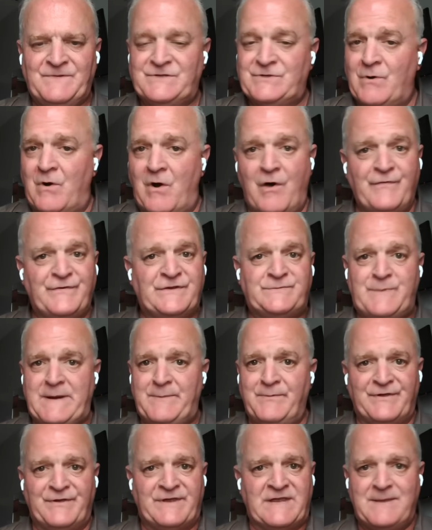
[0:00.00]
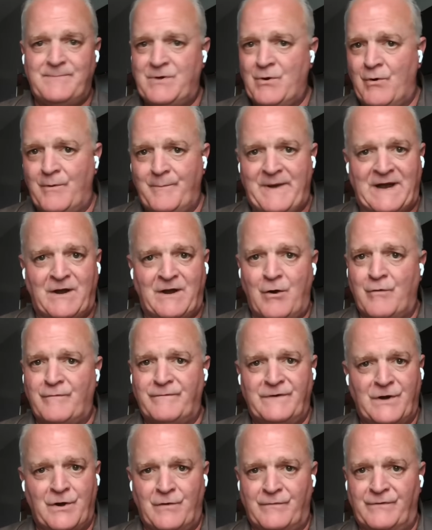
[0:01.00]
So all these people that keep going back
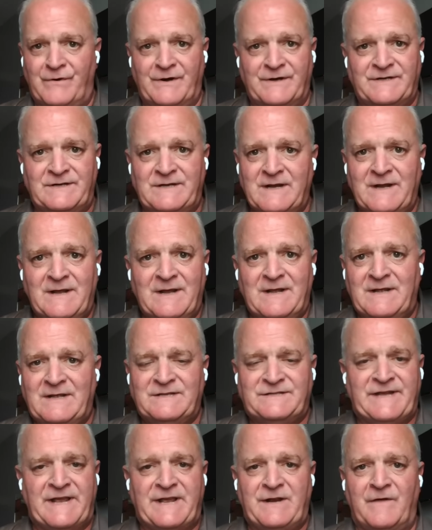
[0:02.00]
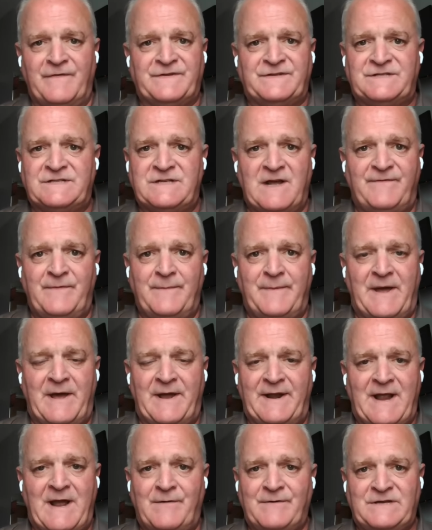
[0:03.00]
over and over and saying all this stuff
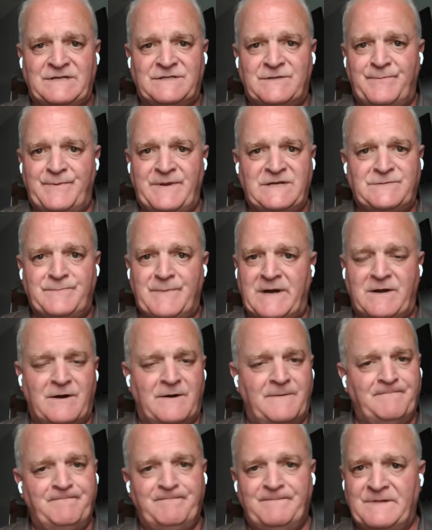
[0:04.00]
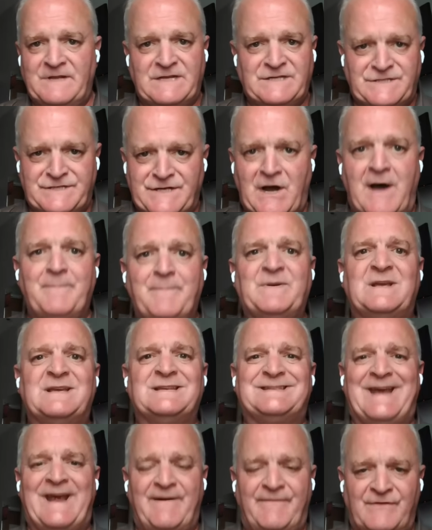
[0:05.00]
about how he's the peacemaker, he's not,
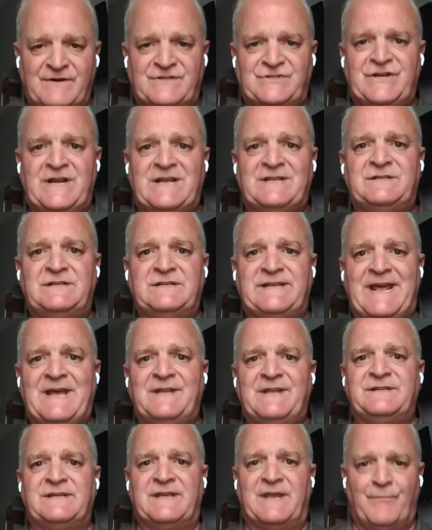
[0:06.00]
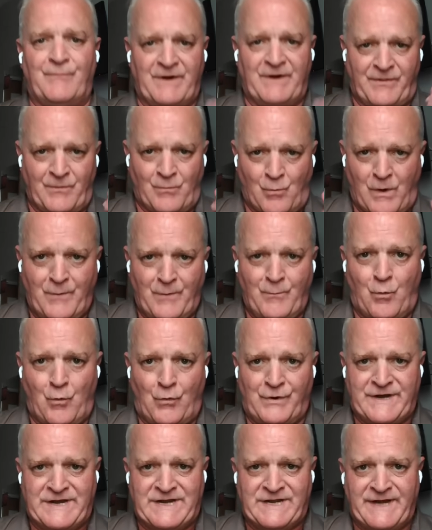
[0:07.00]
because every chance he's had to get rid of the one
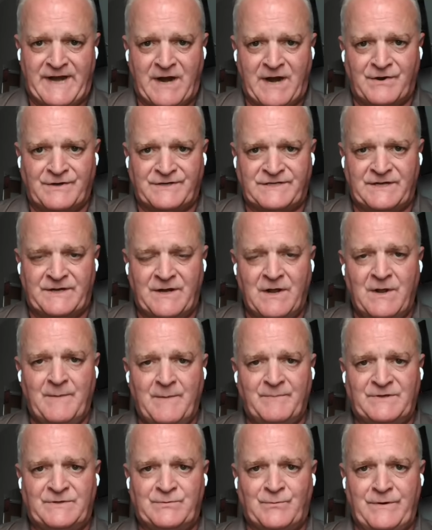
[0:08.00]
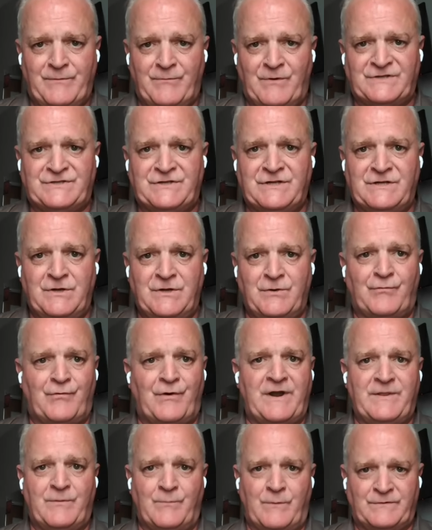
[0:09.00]
war he inherited between Russia and
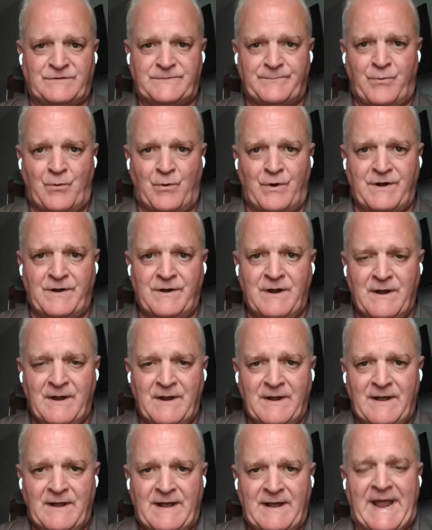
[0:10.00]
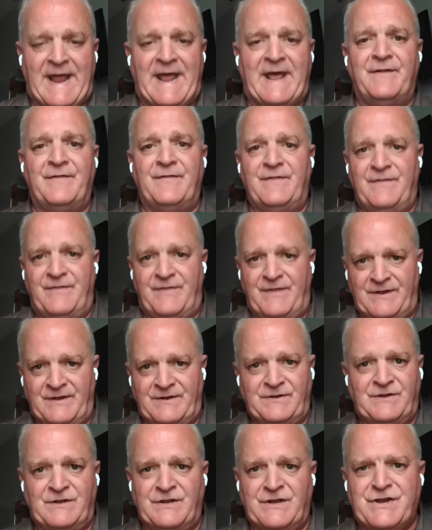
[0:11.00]
Ukraine that we were supporting, and the
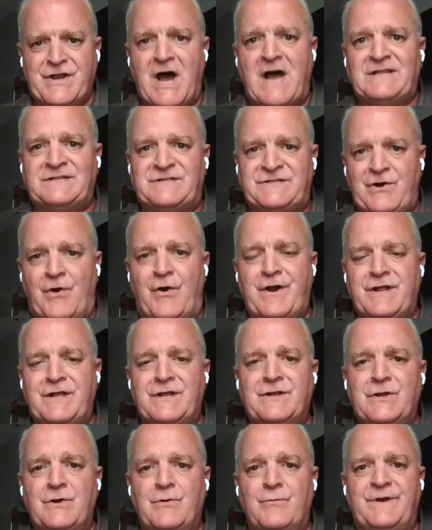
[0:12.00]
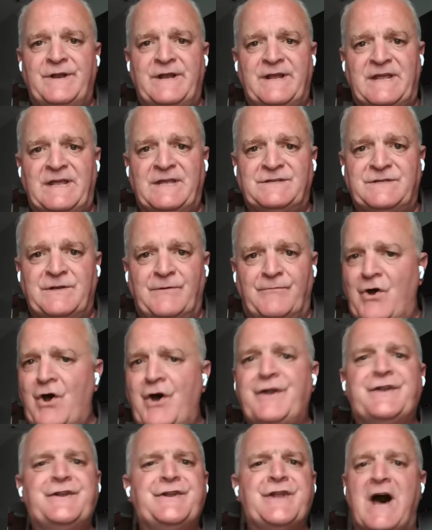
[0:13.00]
not starting a new one against
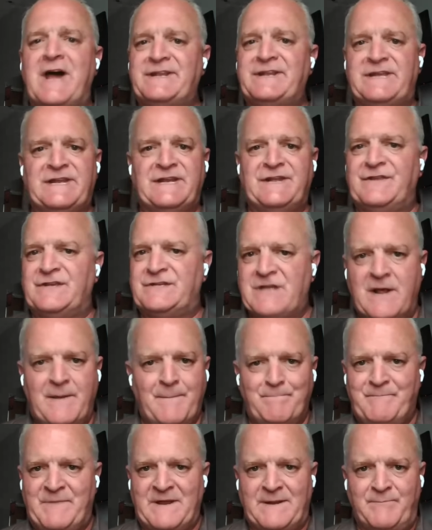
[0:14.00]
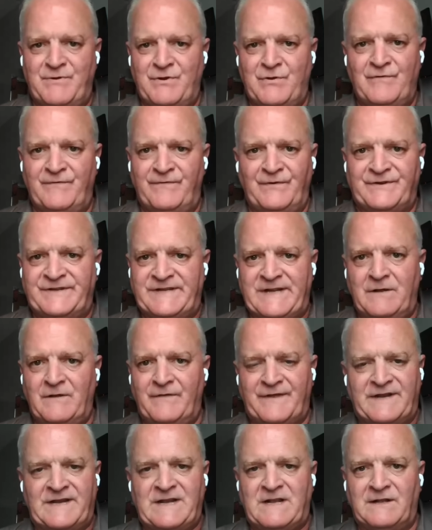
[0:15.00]
Iran, not getting this big, beautiful deal
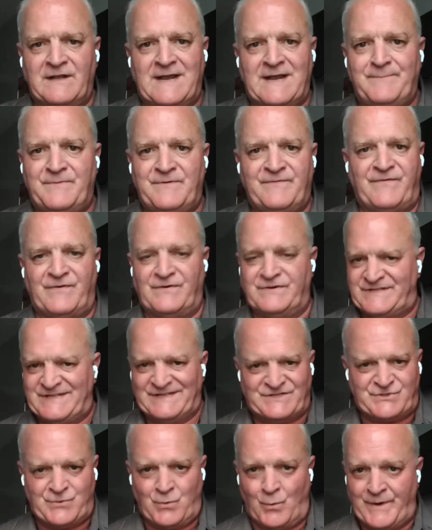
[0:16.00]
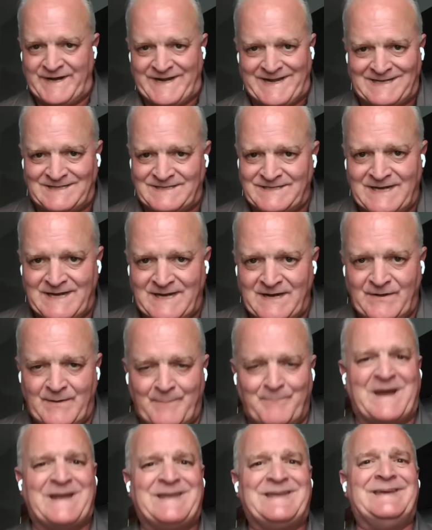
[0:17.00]
that he claimed since 2018,
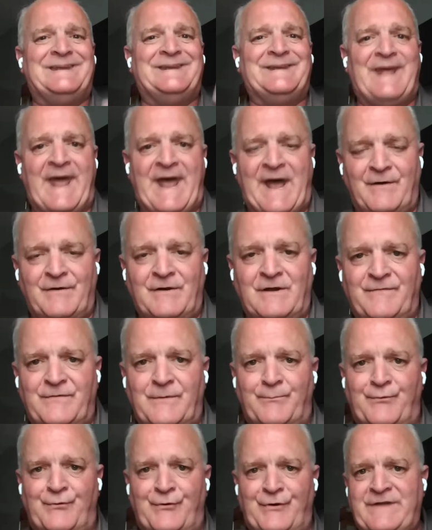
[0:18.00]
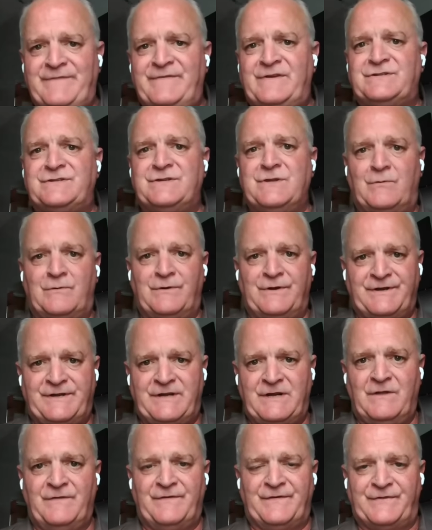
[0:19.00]
that by getting out of the previous nuclear
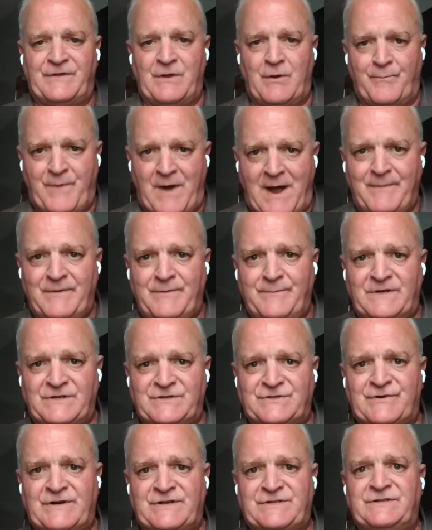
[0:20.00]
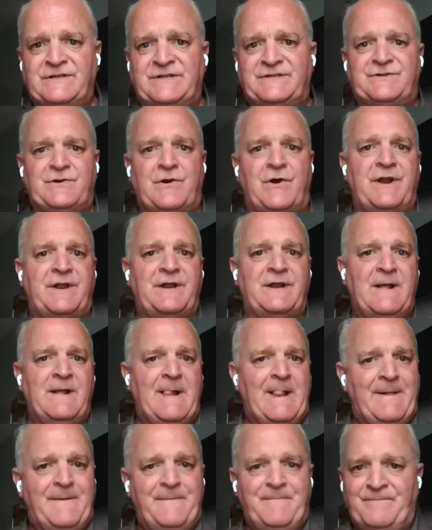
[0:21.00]
deal that the Obama administration had started,
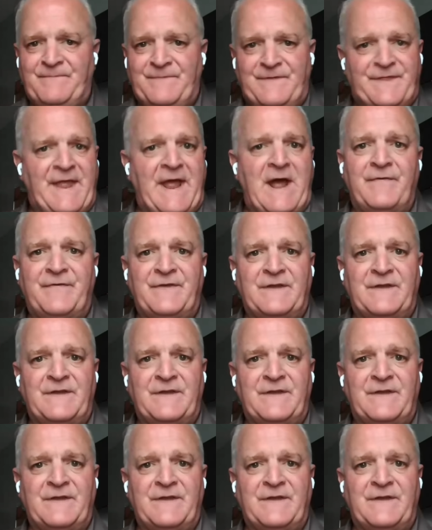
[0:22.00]
now